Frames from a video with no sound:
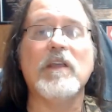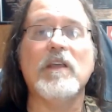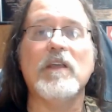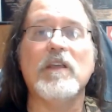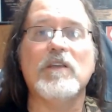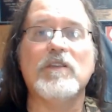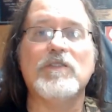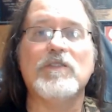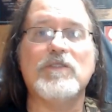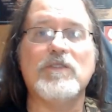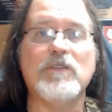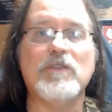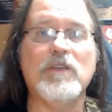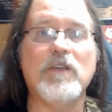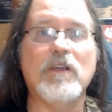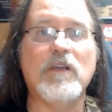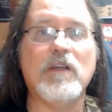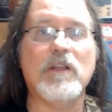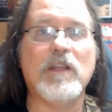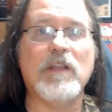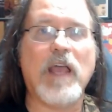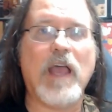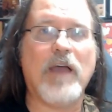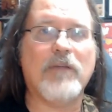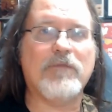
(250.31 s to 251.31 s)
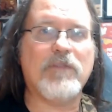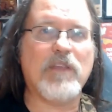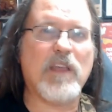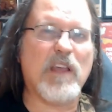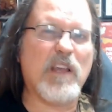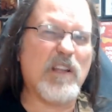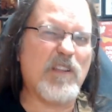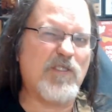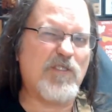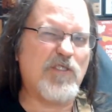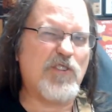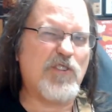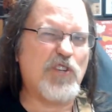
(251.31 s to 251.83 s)
So you're going to have to
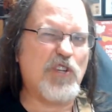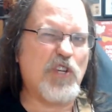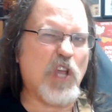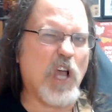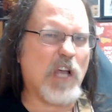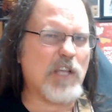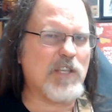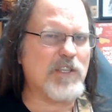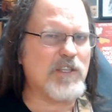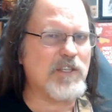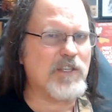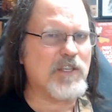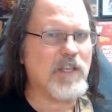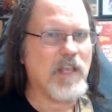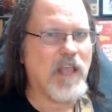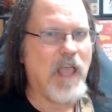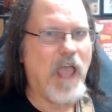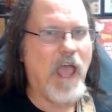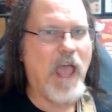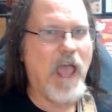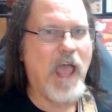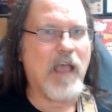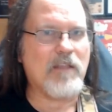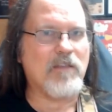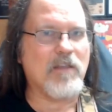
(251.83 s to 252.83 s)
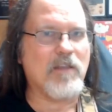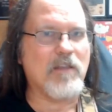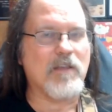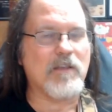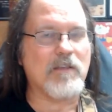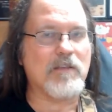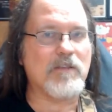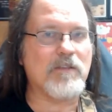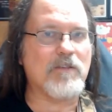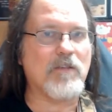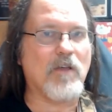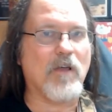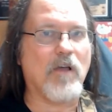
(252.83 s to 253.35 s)
adjust that to the
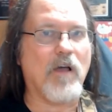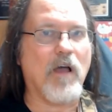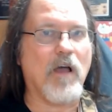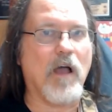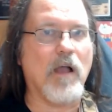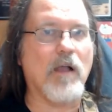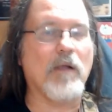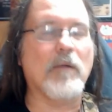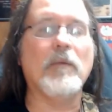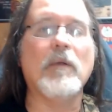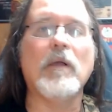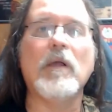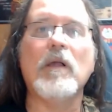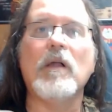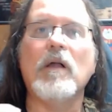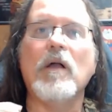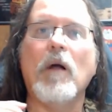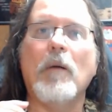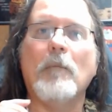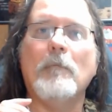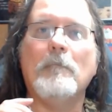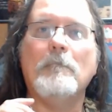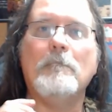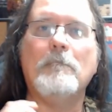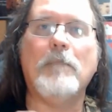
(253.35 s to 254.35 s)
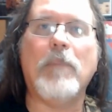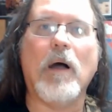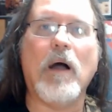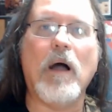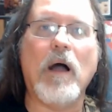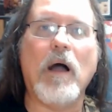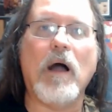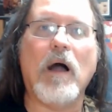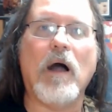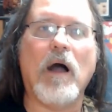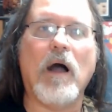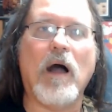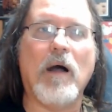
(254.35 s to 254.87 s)
song, but
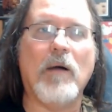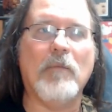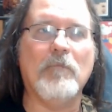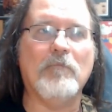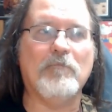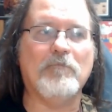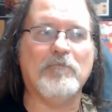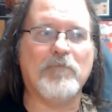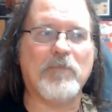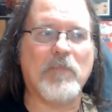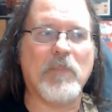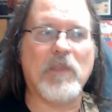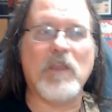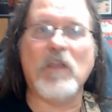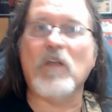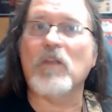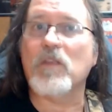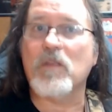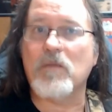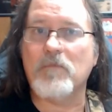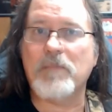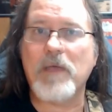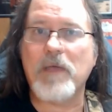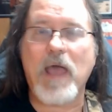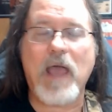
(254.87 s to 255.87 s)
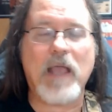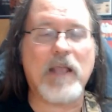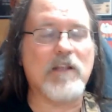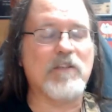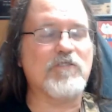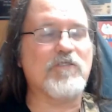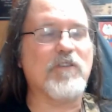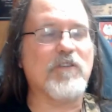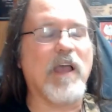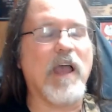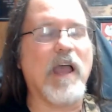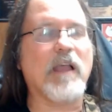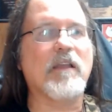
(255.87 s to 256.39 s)
the backing
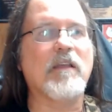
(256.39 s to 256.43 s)
track.